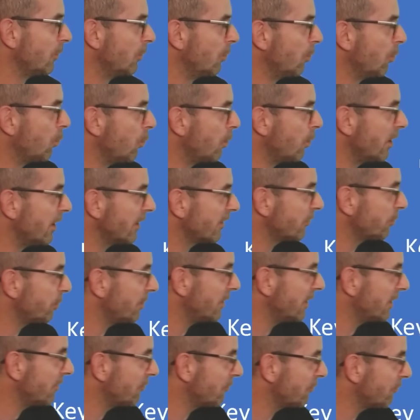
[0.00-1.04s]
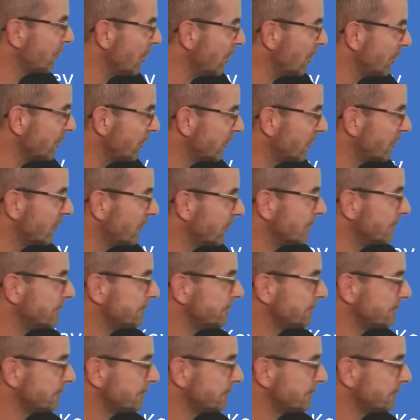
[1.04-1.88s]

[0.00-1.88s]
widespread frosts